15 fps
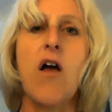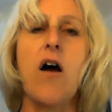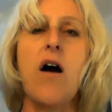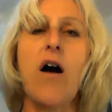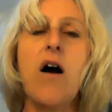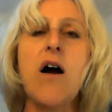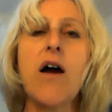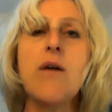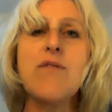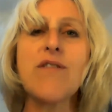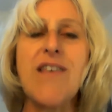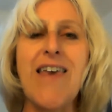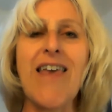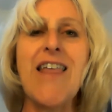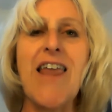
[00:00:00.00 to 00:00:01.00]
I
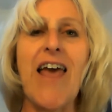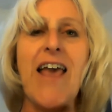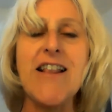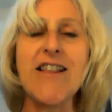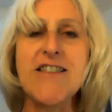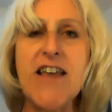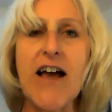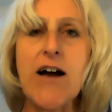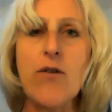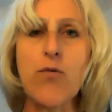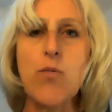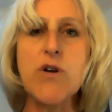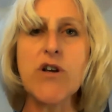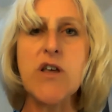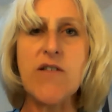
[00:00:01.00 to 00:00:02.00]
was in a
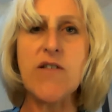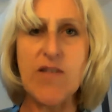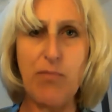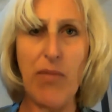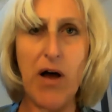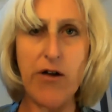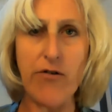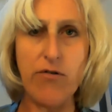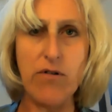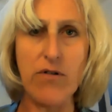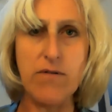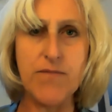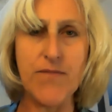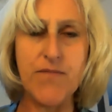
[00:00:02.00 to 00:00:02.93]
downward spiral